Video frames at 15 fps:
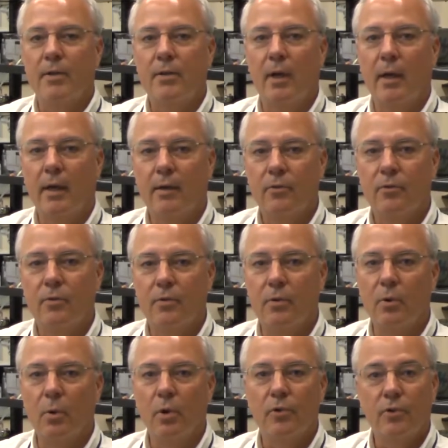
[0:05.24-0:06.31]
it takes
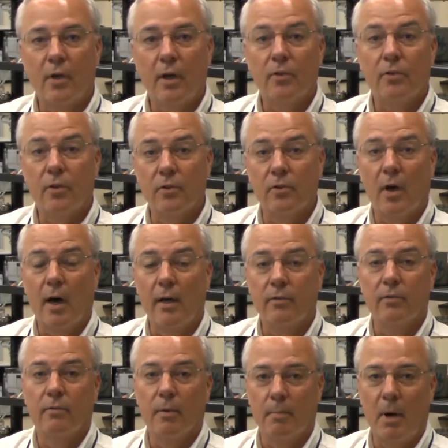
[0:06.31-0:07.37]
to assess the
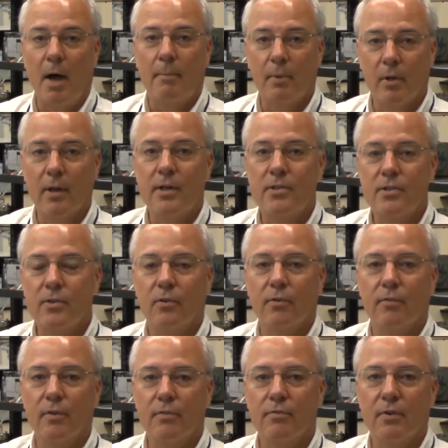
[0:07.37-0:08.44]
size of the populations
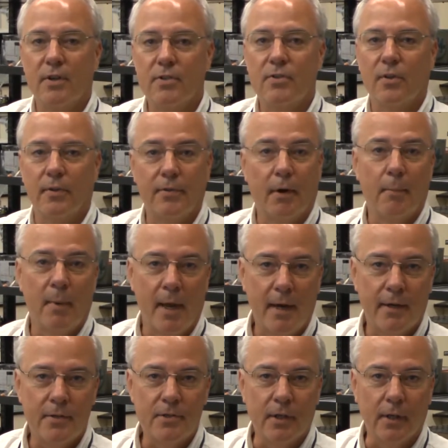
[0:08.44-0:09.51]
of the fish that they're
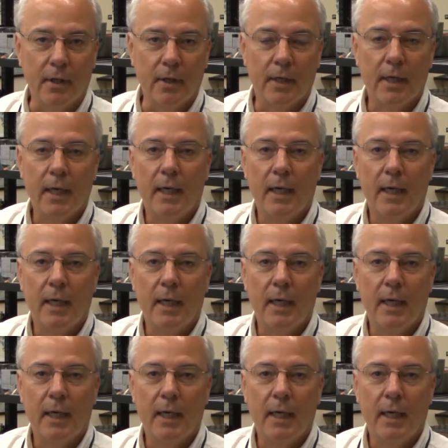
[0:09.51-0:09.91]
managing.